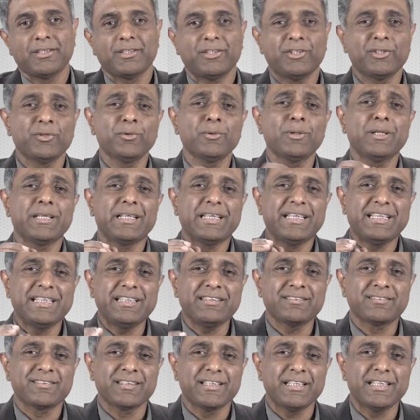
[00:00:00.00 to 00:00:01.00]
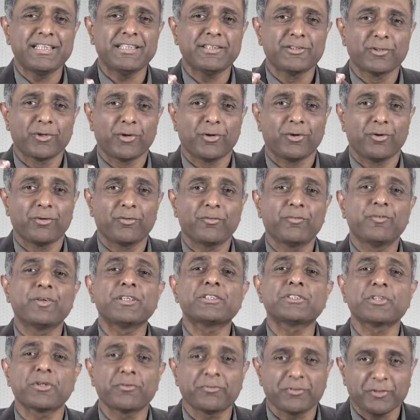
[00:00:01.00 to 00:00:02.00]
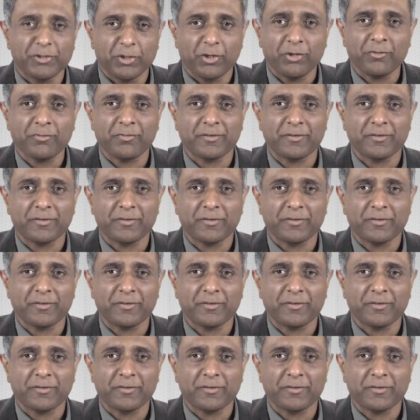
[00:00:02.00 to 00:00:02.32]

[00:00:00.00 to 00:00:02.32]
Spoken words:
You'll easily know which of your